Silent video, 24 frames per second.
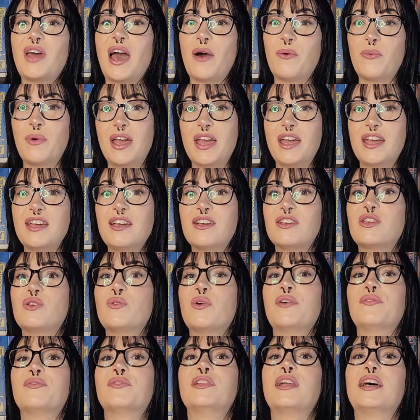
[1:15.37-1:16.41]
that way, you
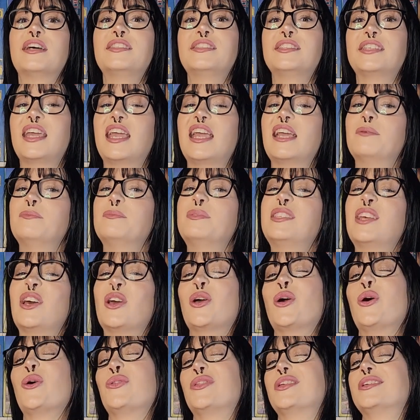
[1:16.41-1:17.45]
have less games
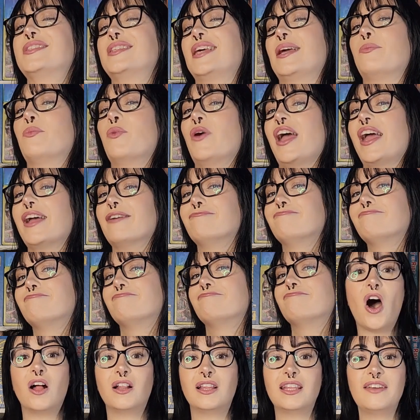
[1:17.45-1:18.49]
that go the same way.
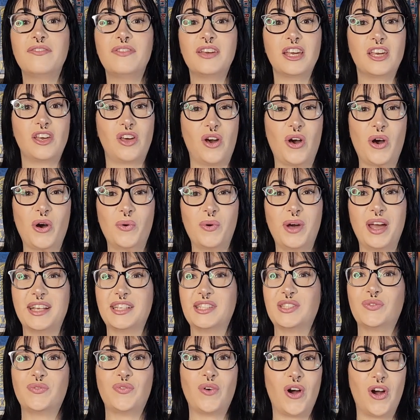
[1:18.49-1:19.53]
I'll even go
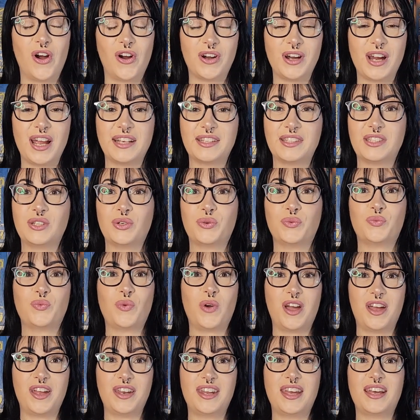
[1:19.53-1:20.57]
as far as to
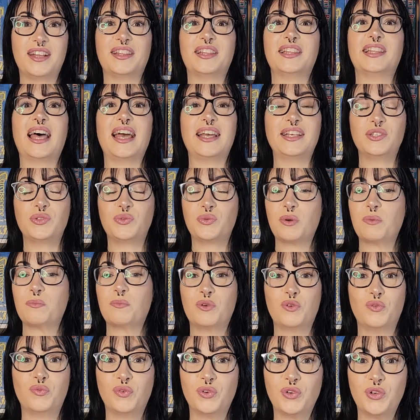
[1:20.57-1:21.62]
run less
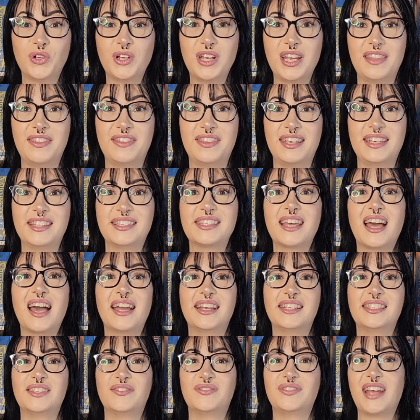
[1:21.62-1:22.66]
removal in these
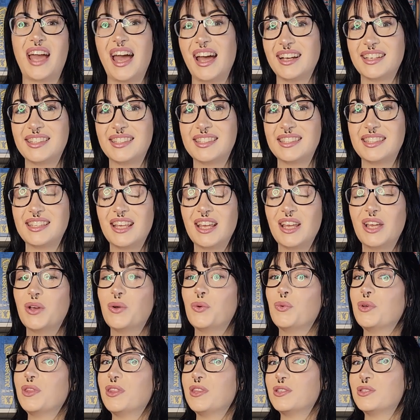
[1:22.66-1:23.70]
kinds of decks,
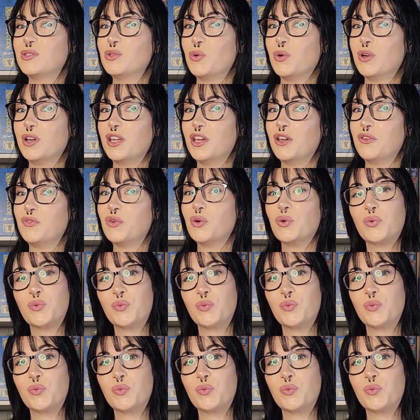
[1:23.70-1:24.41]
with a sort of